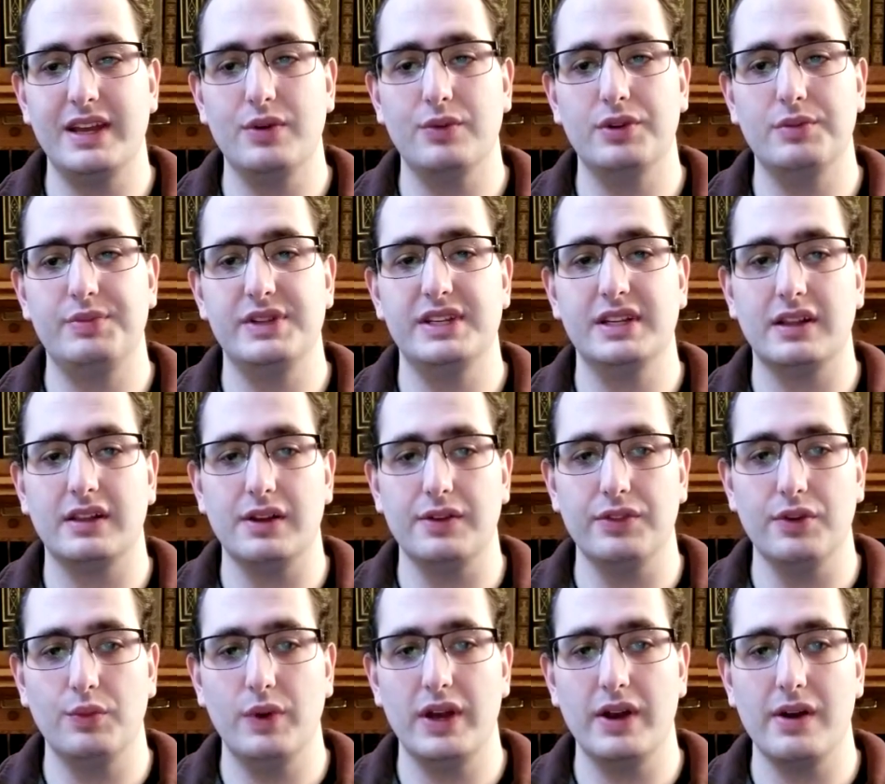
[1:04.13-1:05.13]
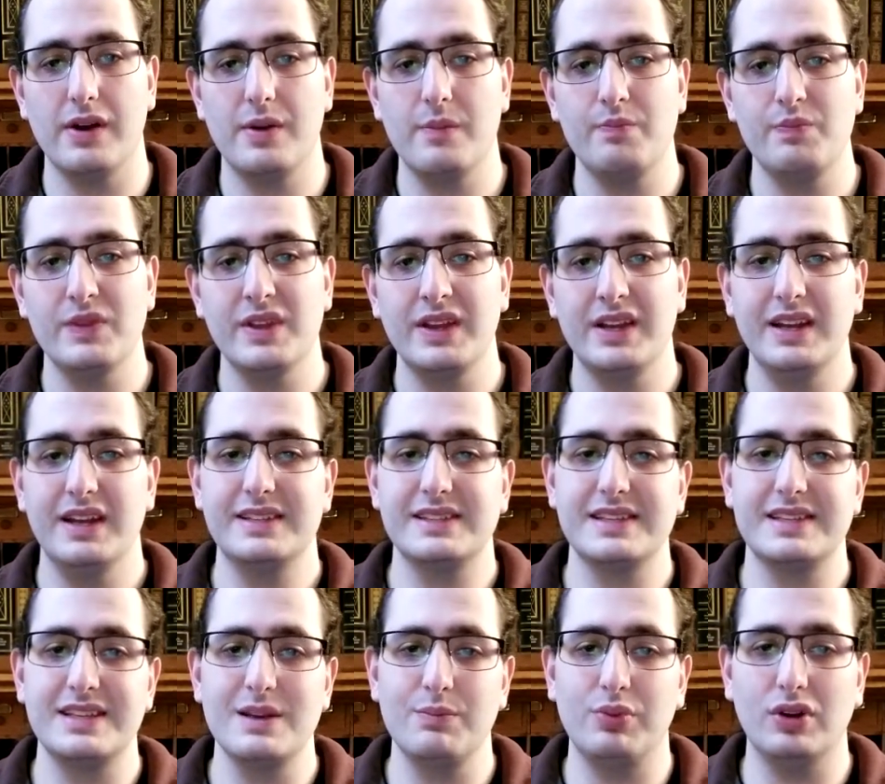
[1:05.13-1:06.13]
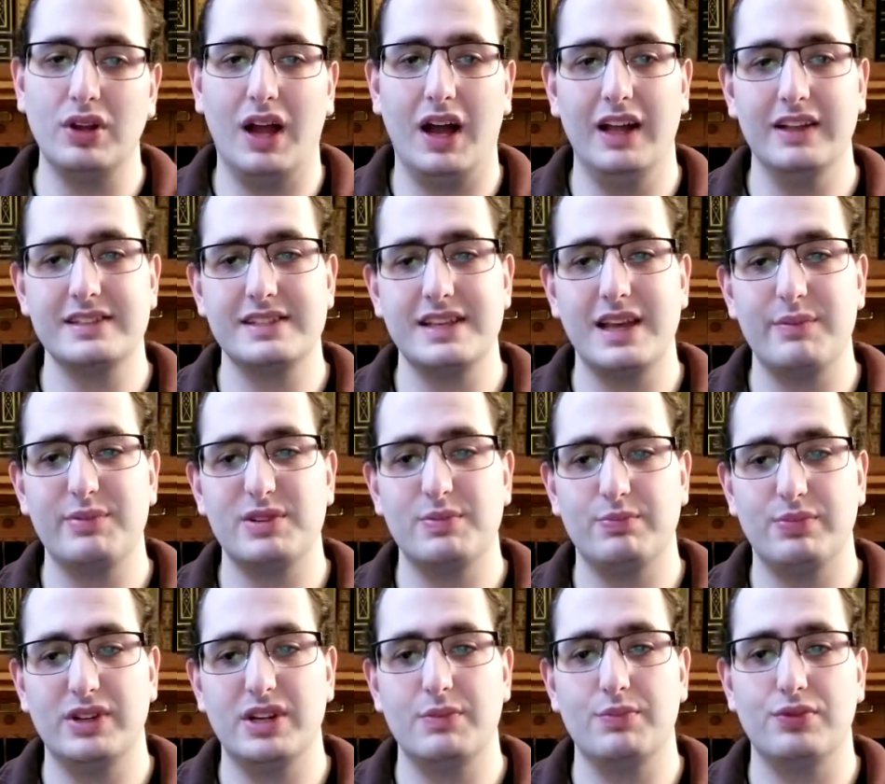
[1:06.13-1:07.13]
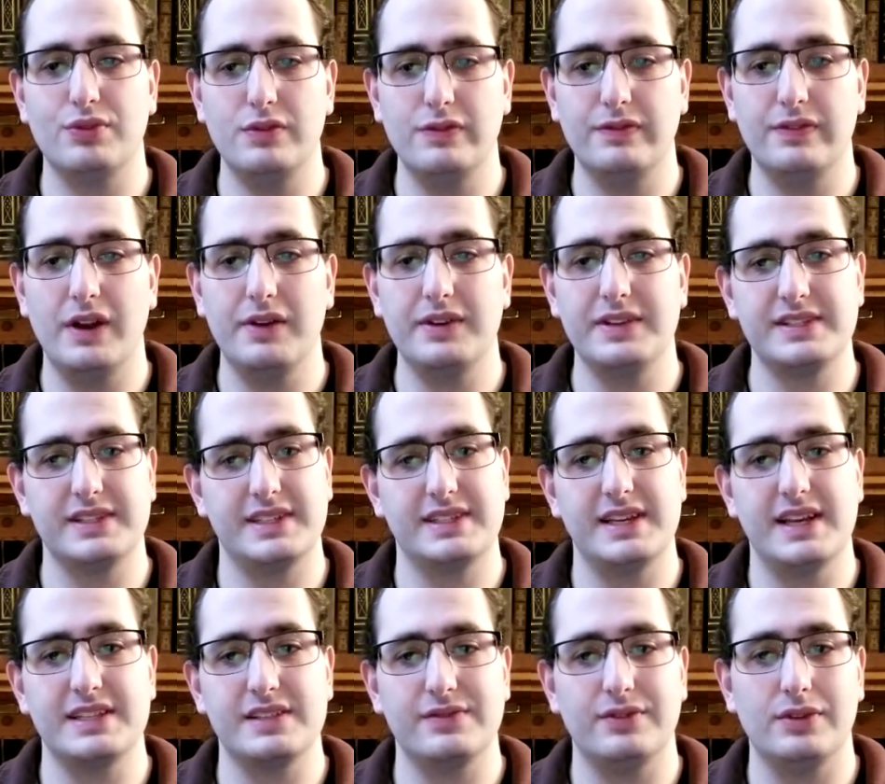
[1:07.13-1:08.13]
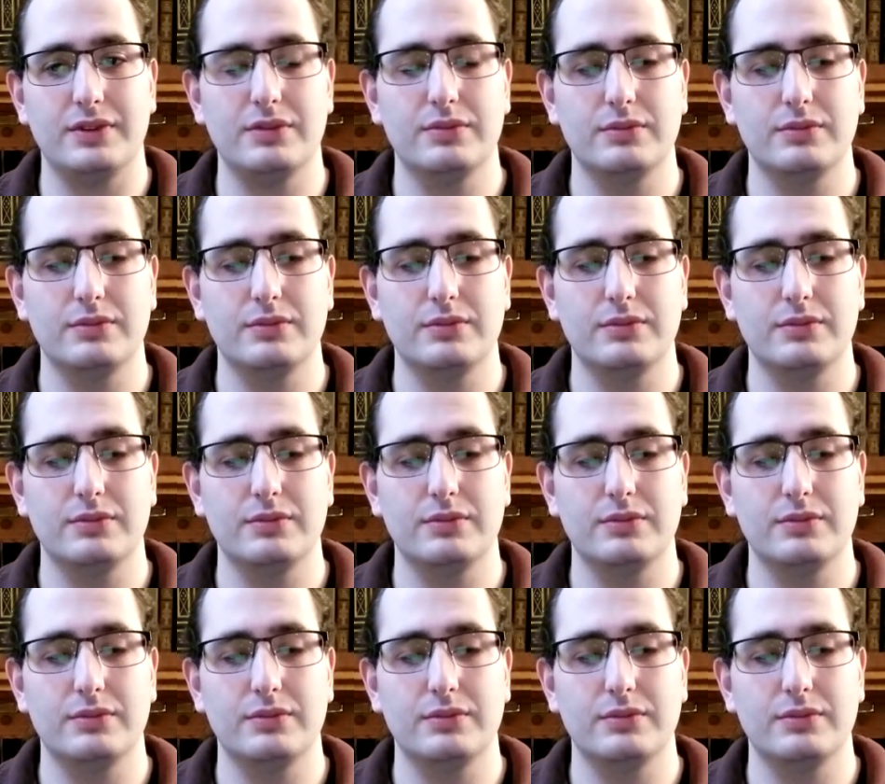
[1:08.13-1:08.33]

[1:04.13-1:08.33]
would be declared the winner. It's a simple concept, but it proved very successful.